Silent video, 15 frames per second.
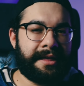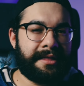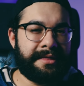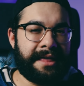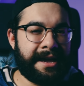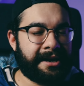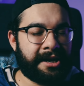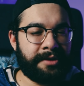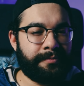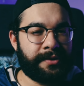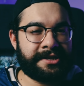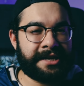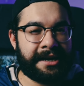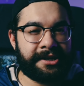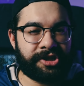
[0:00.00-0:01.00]
They could
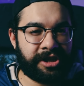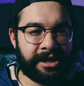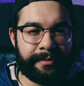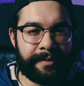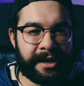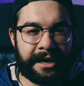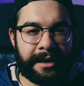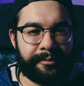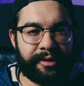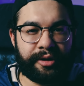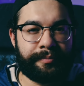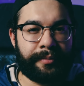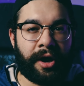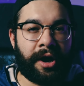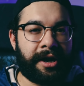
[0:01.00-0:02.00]
potentially become your
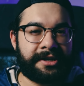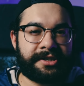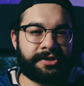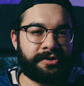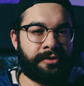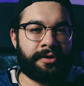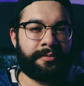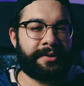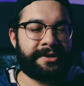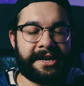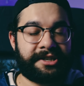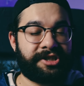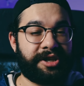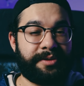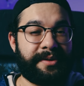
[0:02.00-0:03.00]
boss or
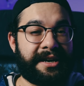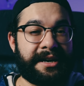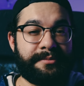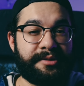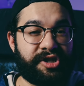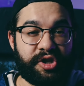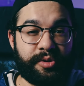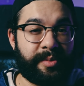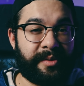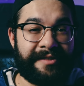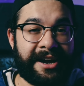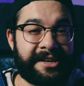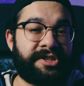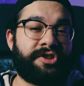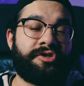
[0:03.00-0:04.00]
potentially become a
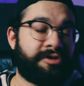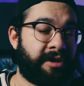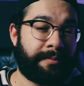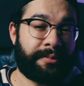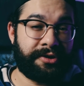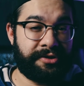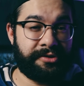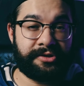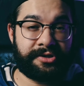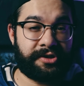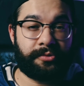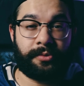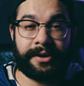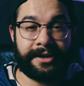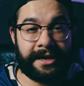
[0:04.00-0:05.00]
supervisor or a
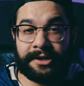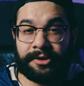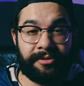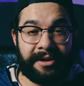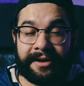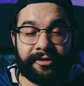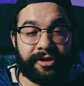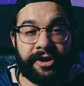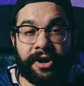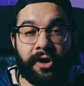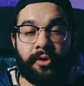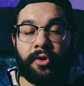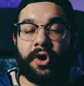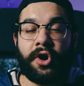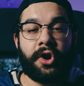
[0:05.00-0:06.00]
producer one day. You never
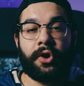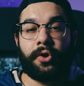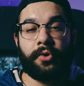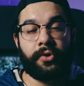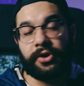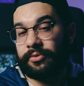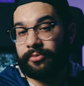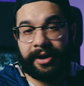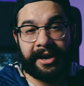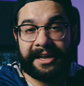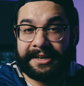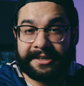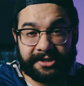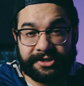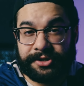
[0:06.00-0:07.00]
know who you're running
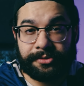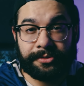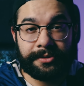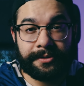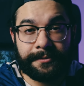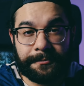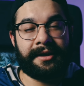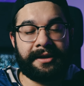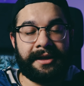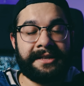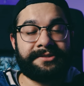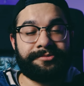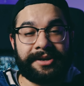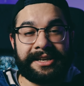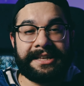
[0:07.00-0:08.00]
into.
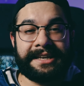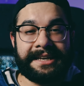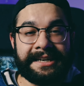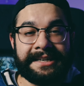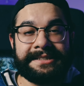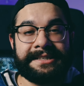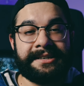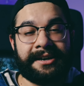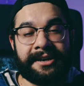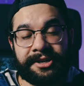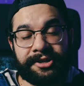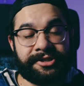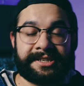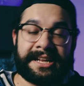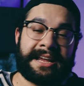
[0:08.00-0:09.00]
It's really easy to
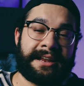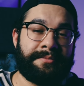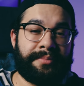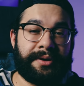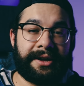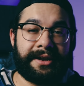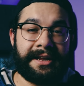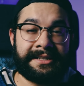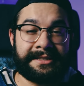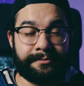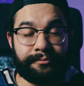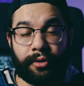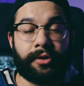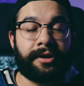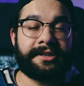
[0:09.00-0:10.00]
understand, but it's
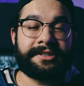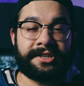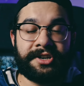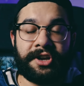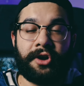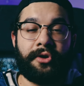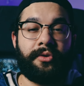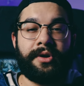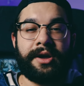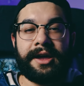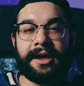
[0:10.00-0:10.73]
important to know